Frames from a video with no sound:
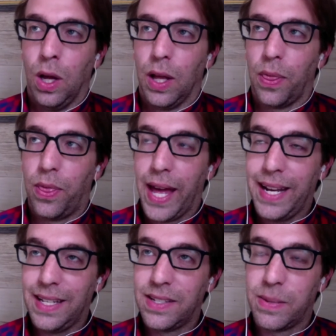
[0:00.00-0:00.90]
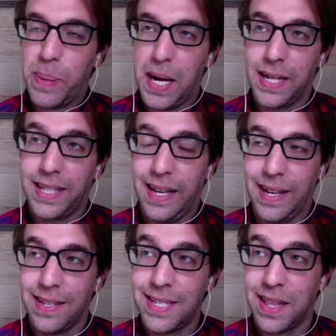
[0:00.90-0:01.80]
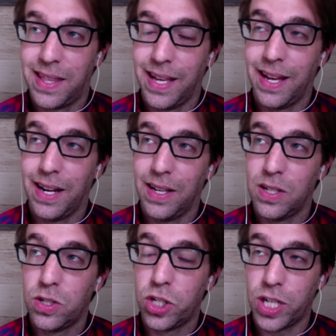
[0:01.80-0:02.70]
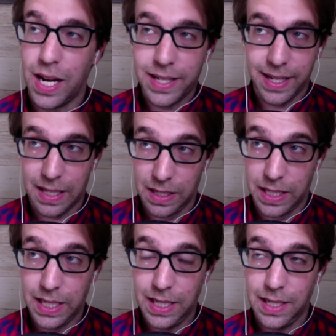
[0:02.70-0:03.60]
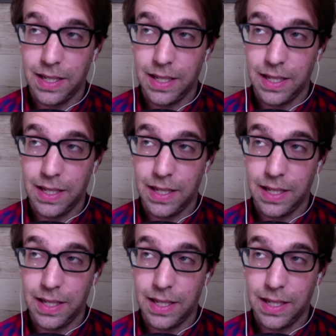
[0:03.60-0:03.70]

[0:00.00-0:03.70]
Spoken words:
That is a podcast that, shockingly,